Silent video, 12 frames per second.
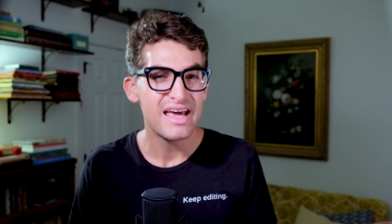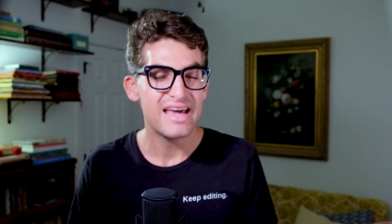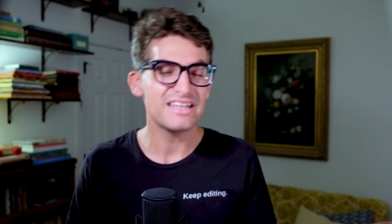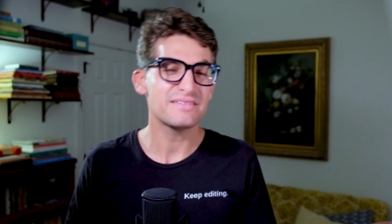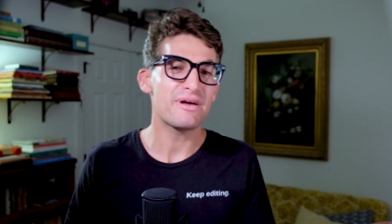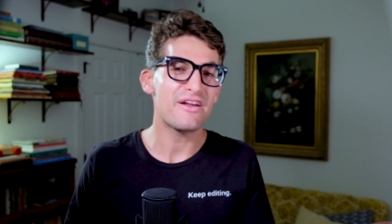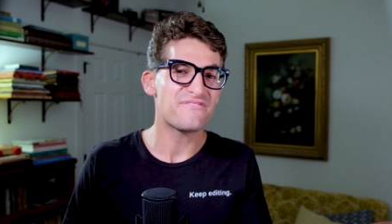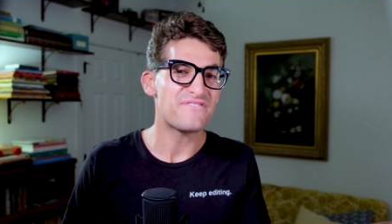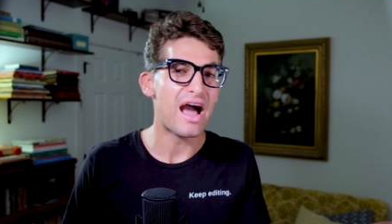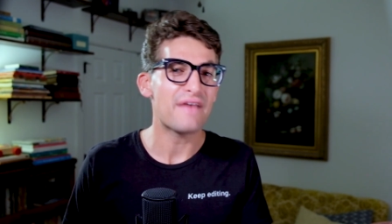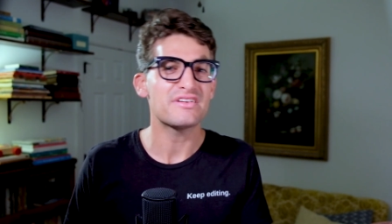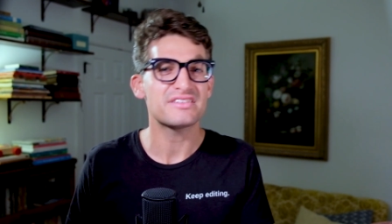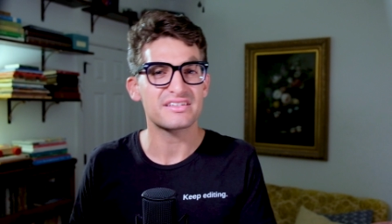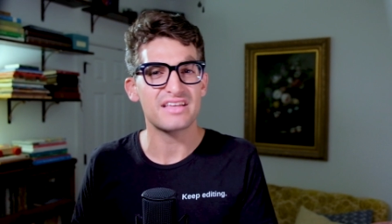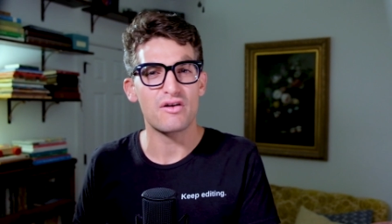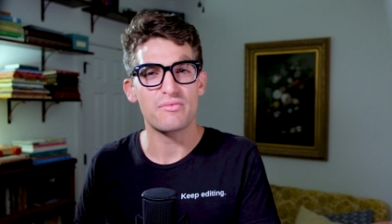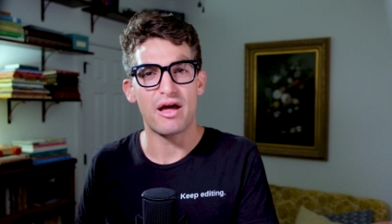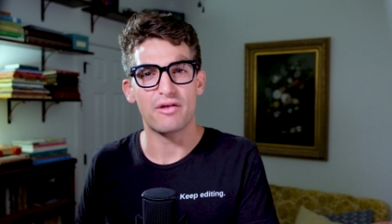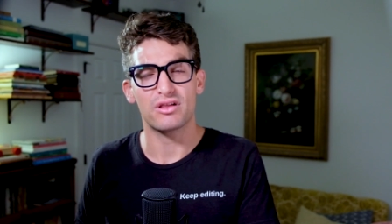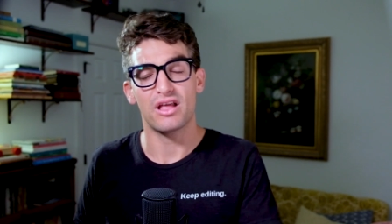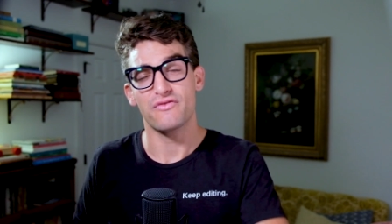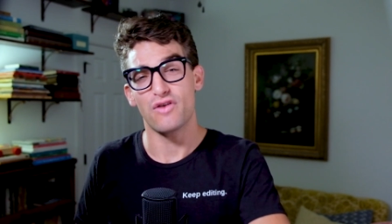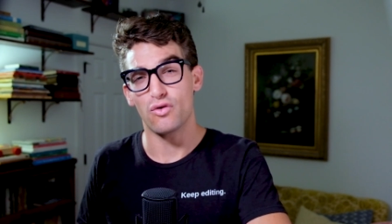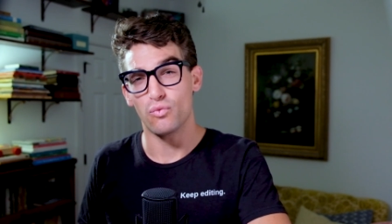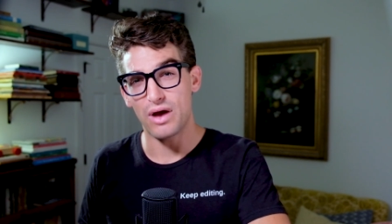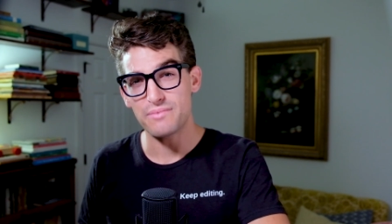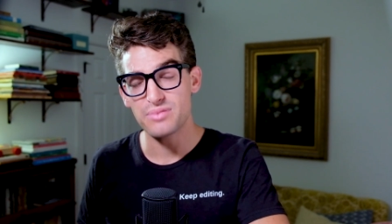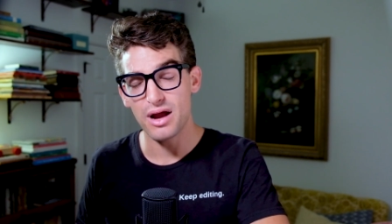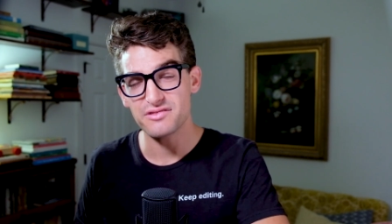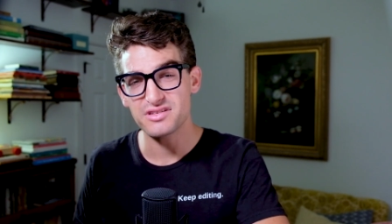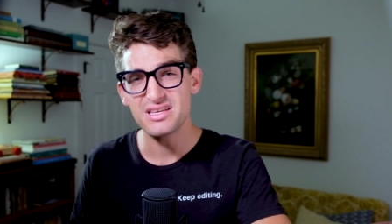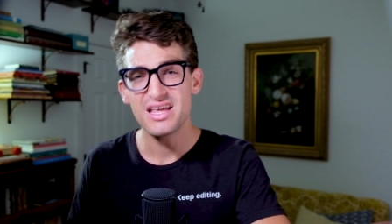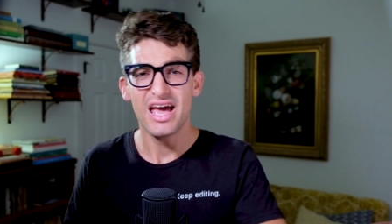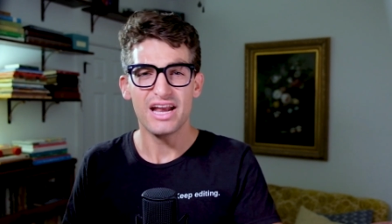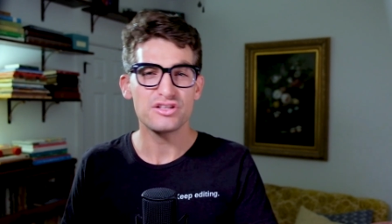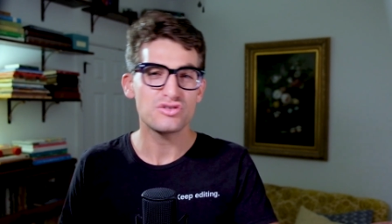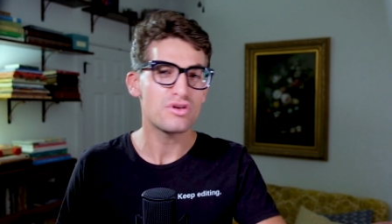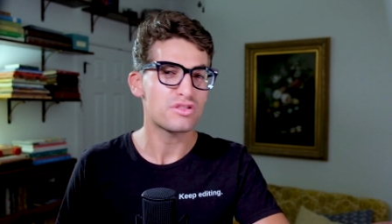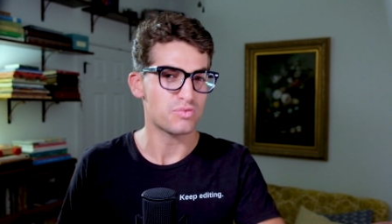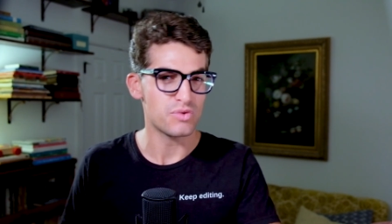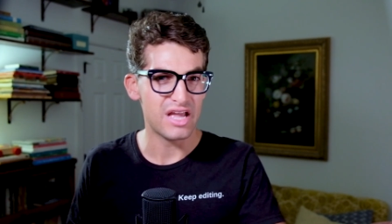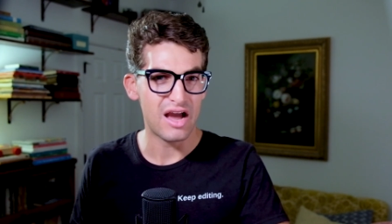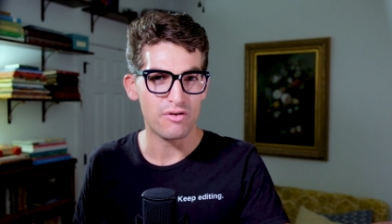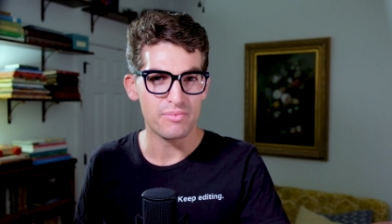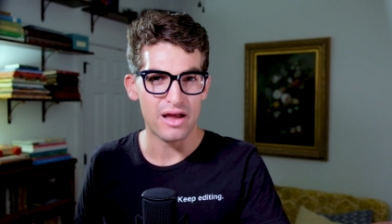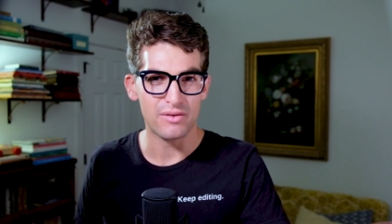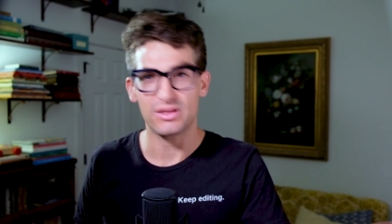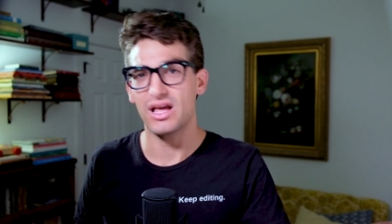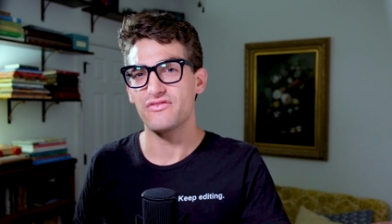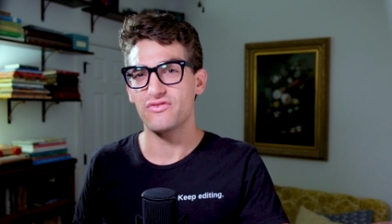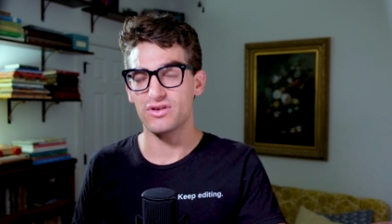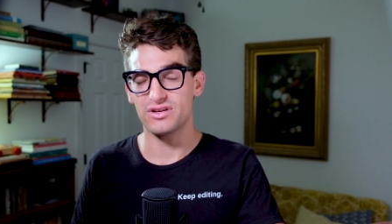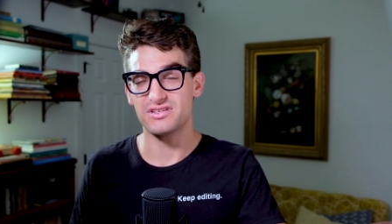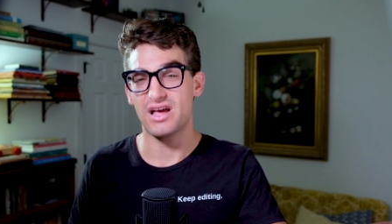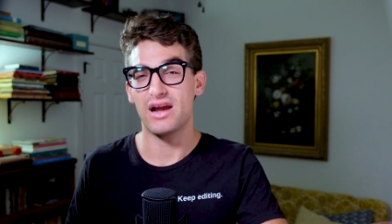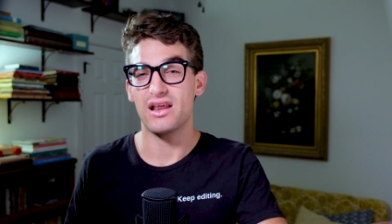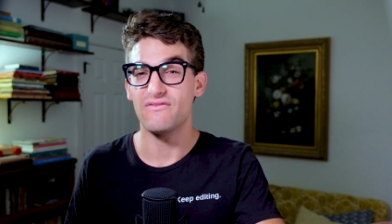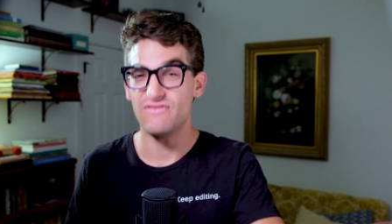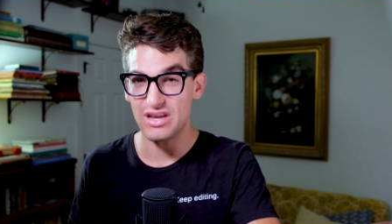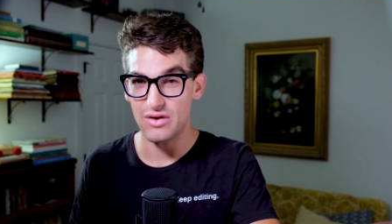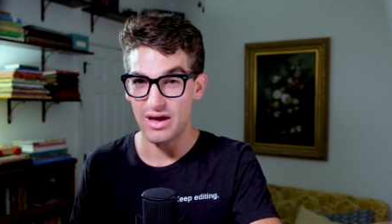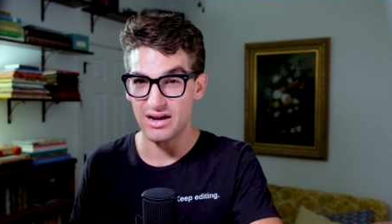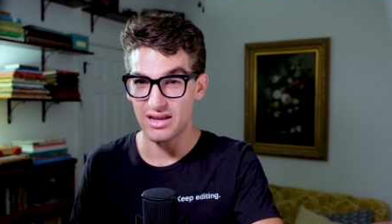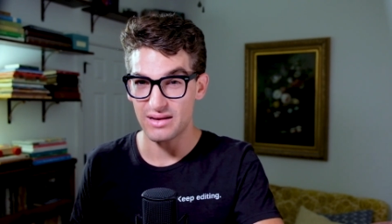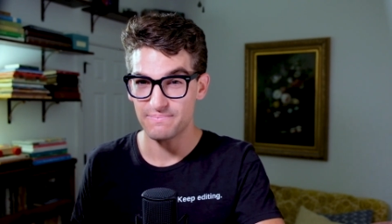and has about a five to six hour battery life on web browsing and a two to three hour battery life for design and video editing.